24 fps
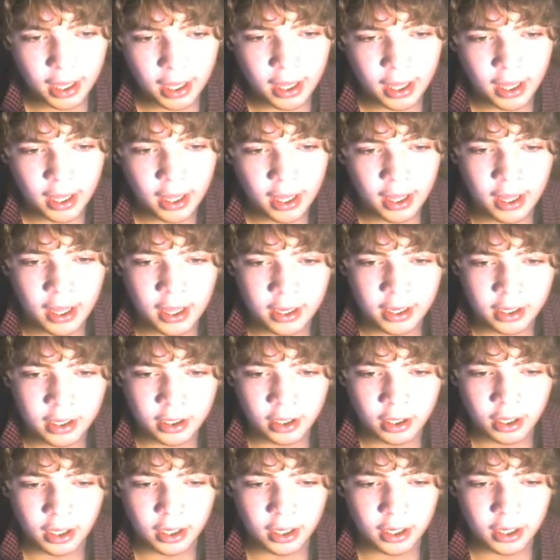
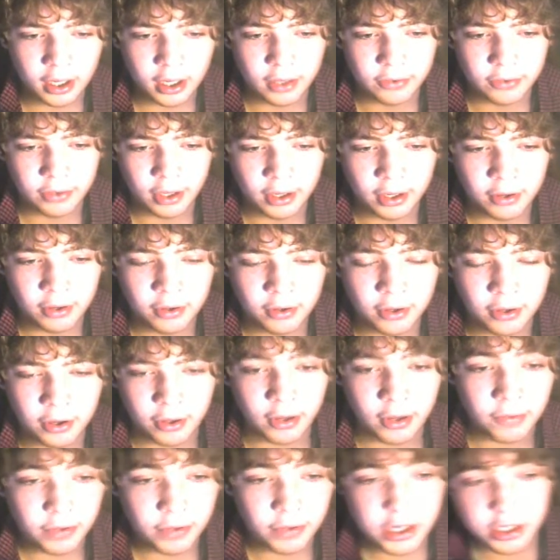Aang, I guess. I don't know.
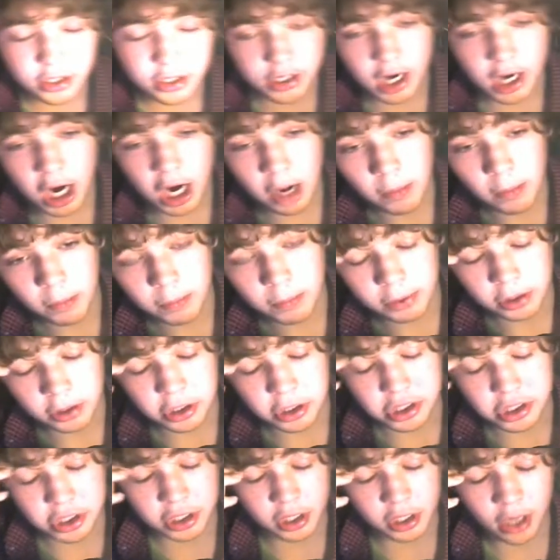If he's a terrible
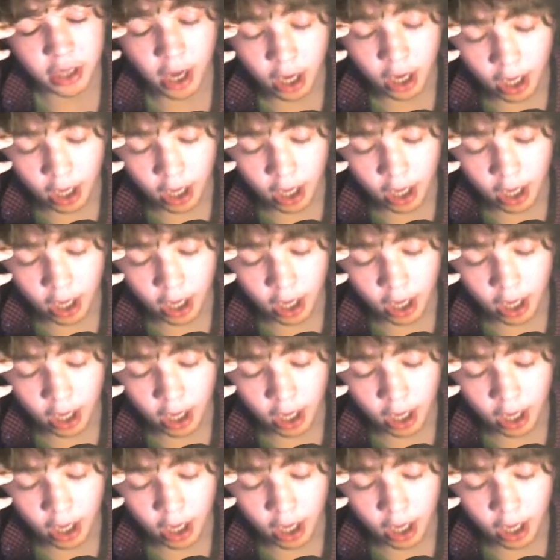person, I